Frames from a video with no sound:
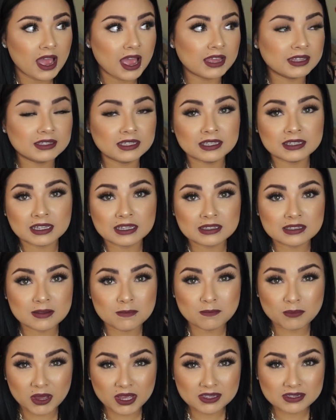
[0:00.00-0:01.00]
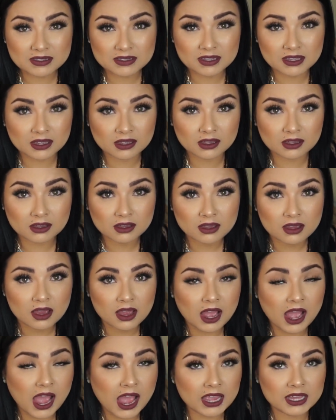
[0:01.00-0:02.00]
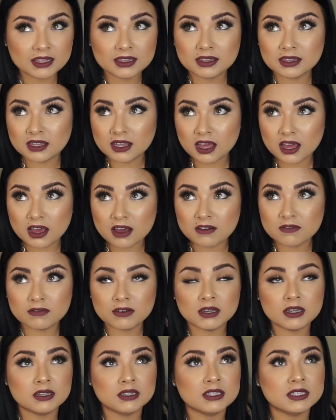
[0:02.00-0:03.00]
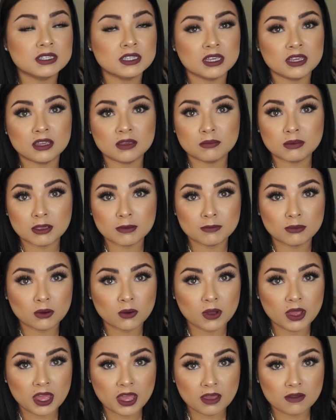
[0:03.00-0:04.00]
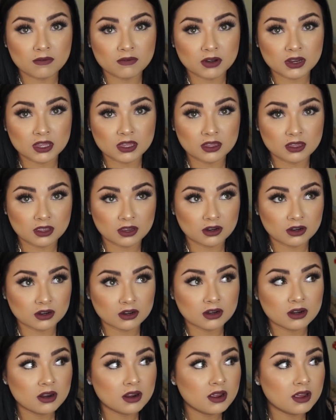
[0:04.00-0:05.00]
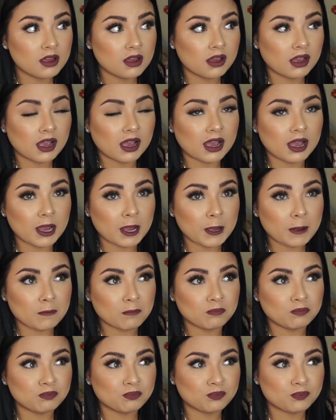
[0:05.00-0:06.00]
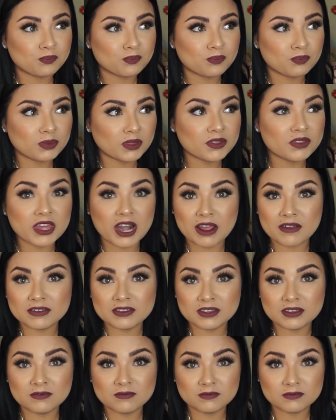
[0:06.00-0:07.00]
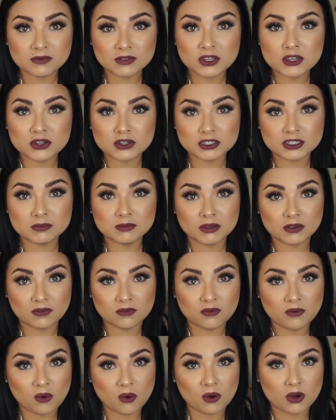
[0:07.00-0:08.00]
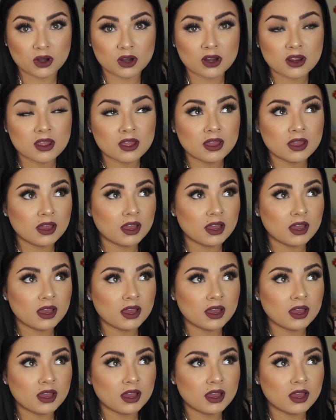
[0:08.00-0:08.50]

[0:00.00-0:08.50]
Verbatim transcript: I think that's the best thing. I love seeing people every year um, that I've seen years before.